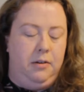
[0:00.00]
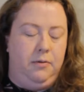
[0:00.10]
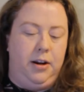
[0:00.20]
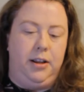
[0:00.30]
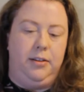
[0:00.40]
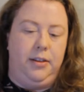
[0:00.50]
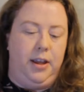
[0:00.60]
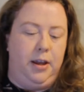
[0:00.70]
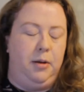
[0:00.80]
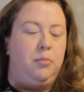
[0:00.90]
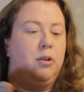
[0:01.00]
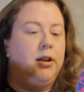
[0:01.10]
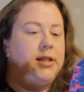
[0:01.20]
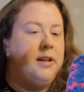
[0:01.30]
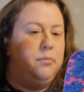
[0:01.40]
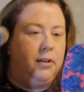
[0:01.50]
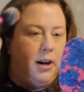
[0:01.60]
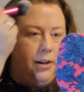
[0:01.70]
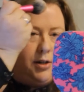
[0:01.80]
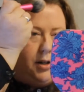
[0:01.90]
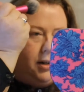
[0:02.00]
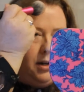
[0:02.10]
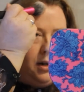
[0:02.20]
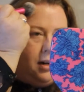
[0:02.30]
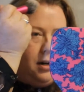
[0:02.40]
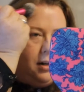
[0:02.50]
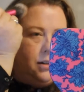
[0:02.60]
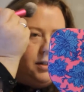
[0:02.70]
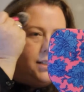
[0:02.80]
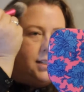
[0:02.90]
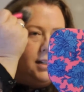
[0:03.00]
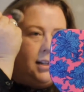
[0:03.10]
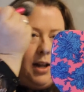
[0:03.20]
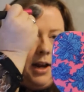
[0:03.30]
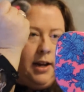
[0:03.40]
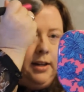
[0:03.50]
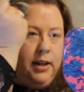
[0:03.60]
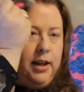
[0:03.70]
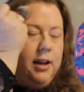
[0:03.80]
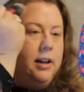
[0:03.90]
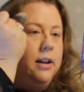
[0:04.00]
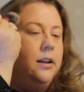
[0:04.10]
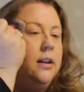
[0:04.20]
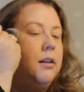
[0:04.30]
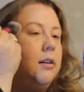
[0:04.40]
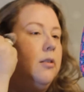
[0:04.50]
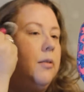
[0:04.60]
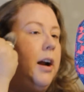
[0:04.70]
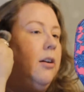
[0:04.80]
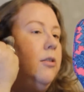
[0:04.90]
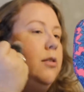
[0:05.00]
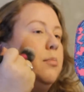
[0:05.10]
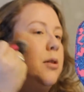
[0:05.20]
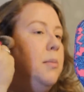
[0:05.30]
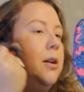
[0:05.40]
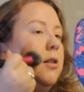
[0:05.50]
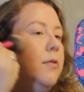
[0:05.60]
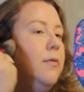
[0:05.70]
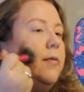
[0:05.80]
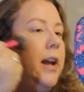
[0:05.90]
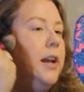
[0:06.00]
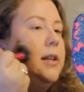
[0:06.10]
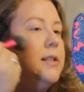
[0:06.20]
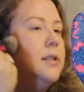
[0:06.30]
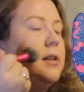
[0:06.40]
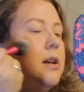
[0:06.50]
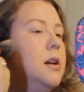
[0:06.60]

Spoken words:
with a bronzing brush, just lightly around the perimeter of the face,